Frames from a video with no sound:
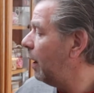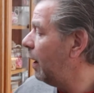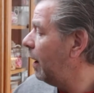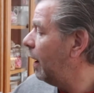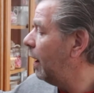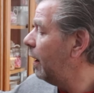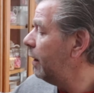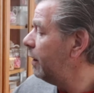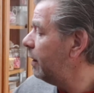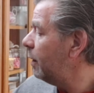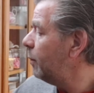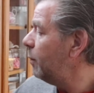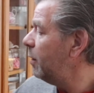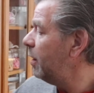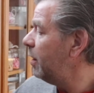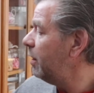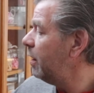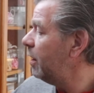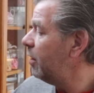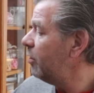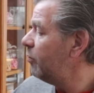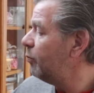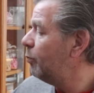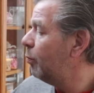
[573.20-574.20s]
had them in
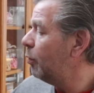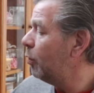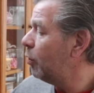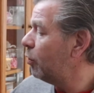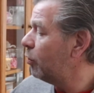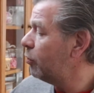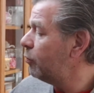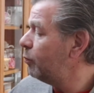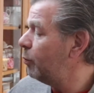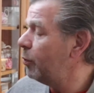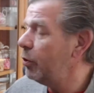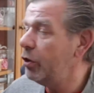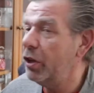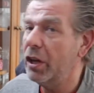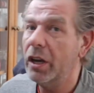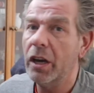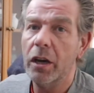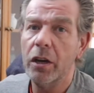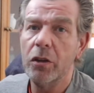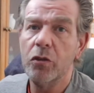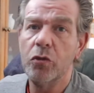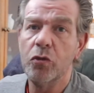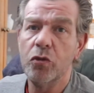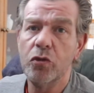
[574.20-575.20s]
this box, but they
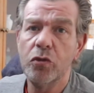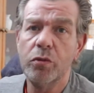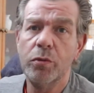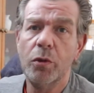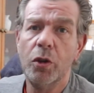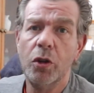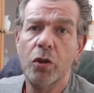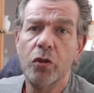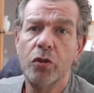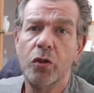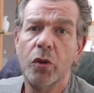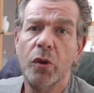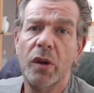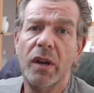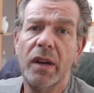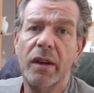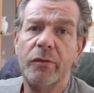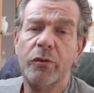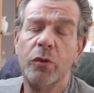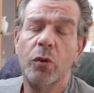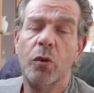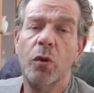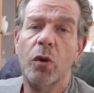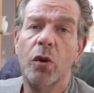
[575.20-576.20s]
are too small, so I
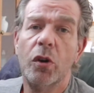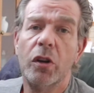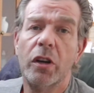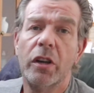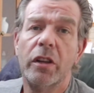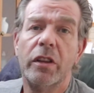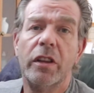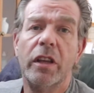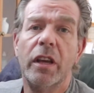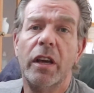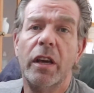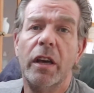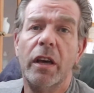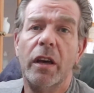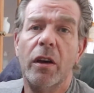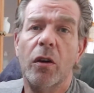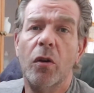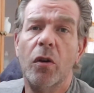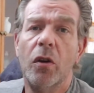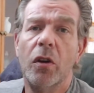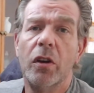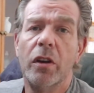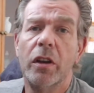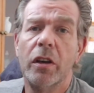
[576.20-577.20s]
have to order
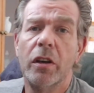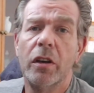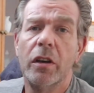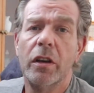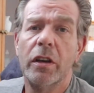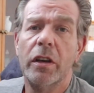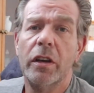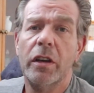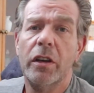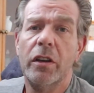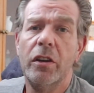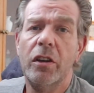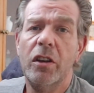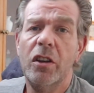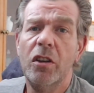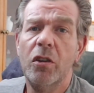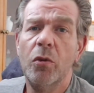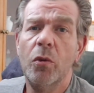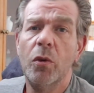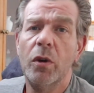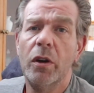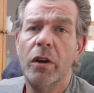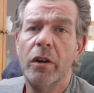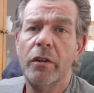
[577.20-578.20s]
a
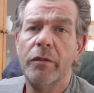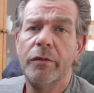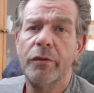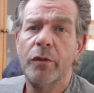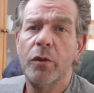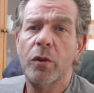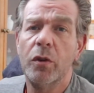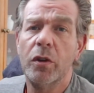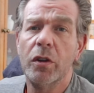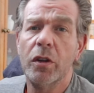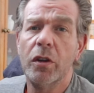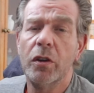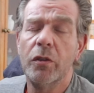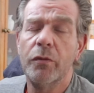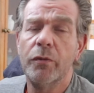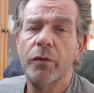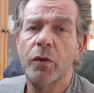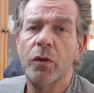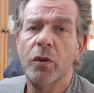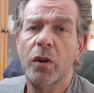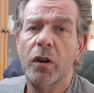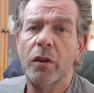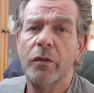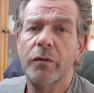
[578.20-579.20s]
new for
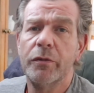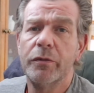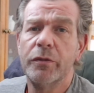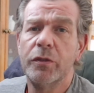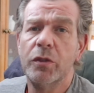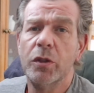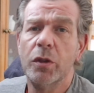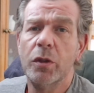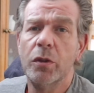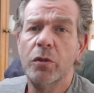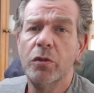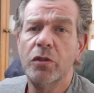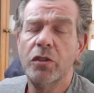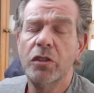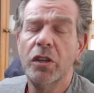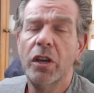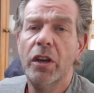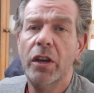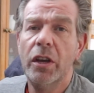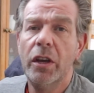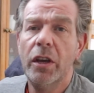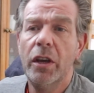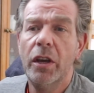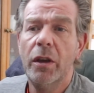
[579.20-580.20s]
those,
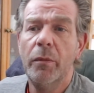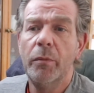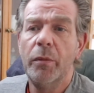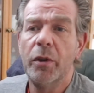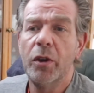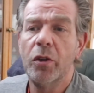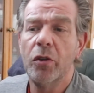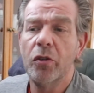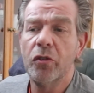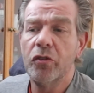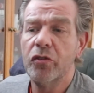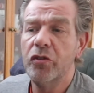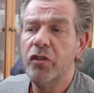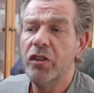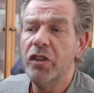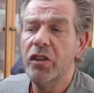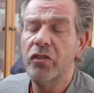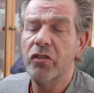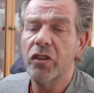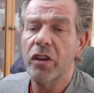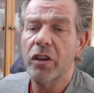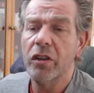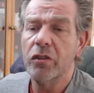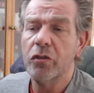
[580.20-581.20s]
because
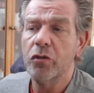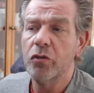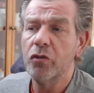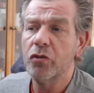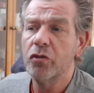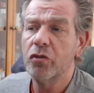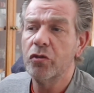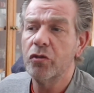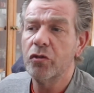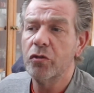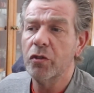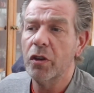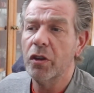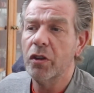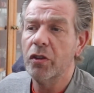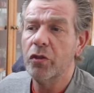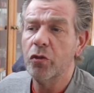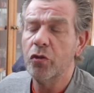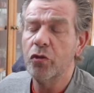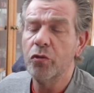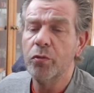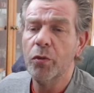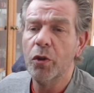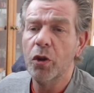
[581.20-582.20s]
these are
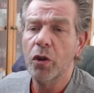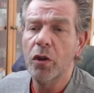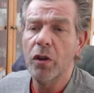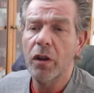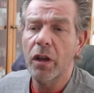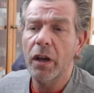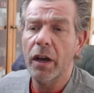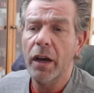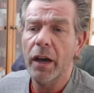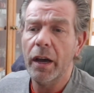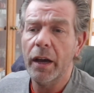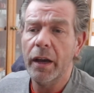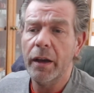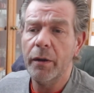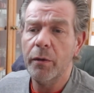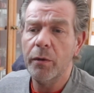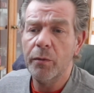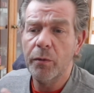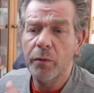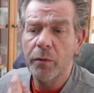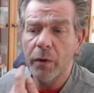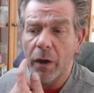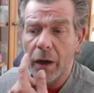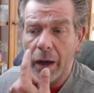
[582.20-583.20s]
too small. I
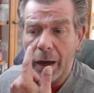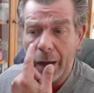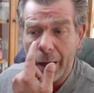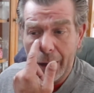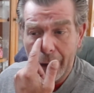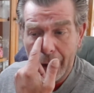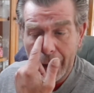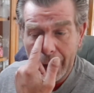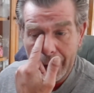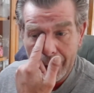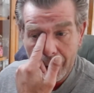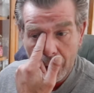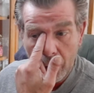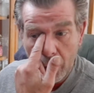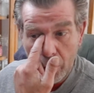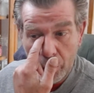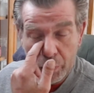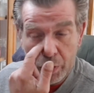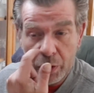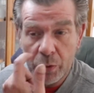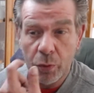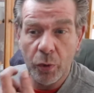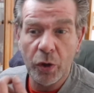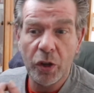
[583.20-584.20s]
had
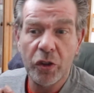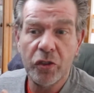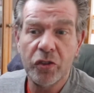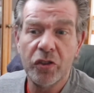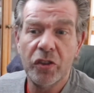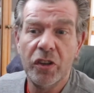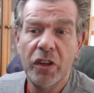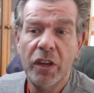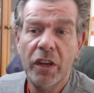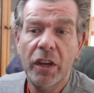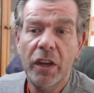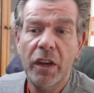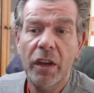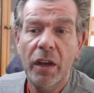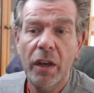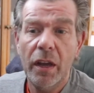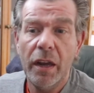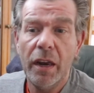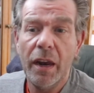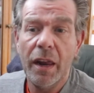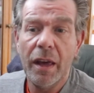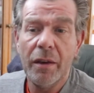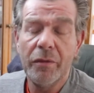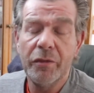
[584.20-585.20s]
hoped it was
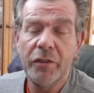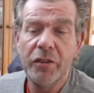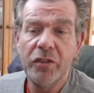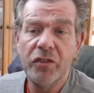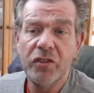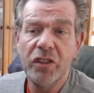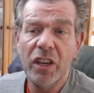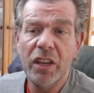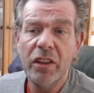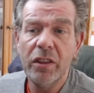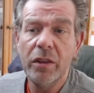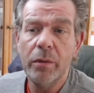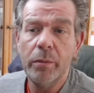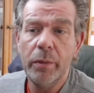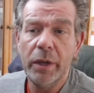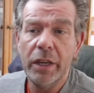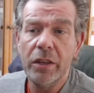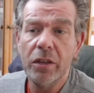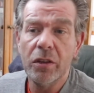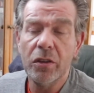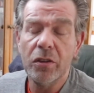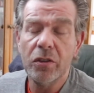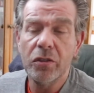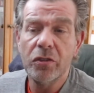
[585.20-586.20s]
11
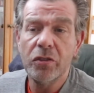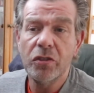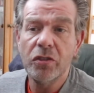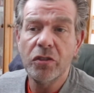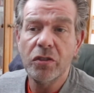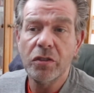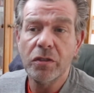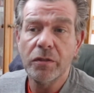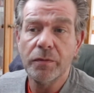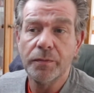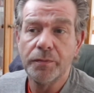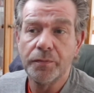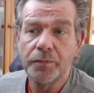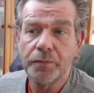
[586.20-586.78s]
centimeters,